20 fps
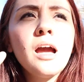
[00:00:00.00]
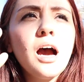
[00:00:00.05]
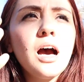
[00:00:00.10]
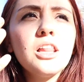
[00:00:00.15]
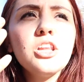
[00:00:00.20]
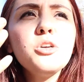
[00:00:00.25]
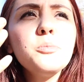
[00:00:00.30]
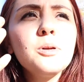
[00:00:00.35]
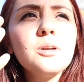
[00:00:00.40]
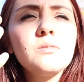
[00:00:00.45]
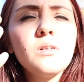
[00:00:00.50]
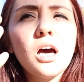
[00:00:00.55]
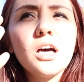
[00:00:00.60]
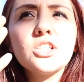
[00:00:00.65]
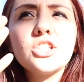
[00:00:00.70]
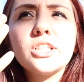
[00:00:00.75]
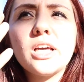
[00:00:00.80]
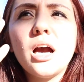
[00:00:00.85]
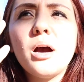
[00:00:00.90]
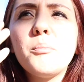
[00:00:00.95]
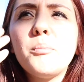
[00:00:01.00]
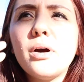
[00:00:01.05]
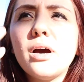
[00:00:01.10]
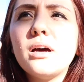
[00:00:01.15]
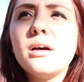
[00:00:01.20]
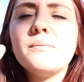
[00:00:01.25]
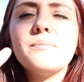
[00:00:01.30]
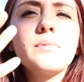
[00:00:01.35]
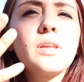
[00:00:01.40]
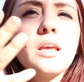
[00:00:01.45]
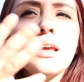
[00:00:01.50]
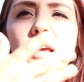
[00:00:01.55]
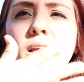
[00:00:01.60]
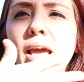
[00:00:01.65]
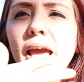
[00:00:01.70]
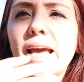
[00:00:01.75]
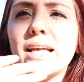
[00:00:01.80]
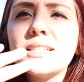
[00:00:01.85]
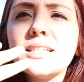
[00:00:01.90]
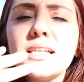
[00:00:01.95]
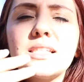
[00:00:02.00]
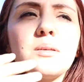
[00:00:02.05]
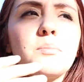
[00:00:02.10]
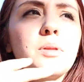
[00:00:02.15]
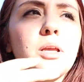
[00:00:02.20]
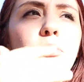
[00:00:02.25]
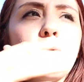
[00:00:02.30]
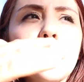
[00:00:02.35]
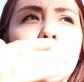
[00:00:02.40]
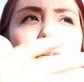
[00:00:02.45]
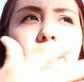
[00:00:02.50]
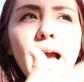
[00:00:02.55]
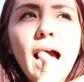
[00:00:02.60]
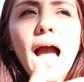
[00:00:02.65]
a little bit of nausea, but it's not something where like